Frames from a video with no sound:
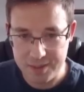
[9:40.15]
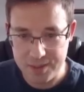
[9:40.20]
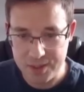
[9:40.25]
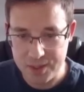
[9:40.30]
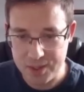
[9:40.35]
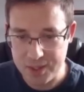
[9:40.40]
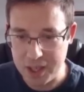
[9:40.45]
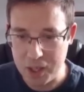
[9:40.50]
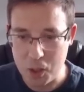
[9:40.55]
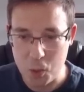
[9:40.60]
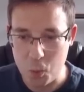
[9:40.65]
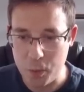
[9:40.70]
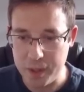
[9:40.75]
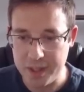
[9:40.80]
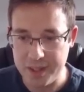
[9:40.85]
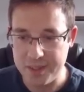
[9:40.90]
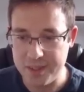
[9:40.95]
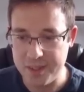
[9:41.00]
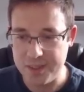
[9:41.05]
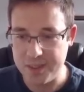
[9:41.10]
stellar
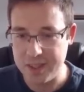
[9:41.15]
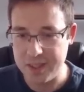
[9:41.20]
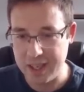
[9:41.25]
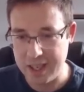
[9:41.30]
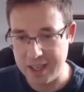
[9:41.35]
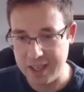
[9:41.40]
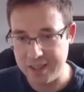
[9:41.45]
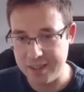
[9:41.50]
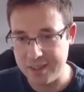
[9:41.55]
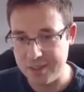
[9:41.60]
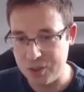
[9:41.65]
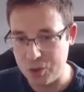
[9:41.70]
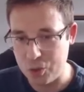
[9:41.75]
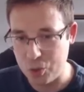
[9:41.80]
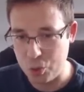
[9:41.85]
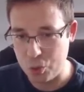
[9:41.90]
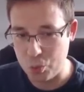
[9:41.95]
winds and